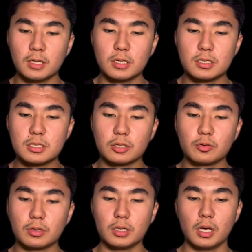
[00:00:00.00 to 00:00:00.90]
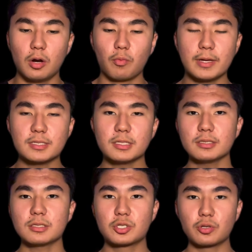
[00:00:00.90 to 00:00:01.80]
So
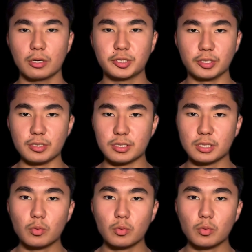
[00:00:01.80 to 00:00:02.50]
resonance structures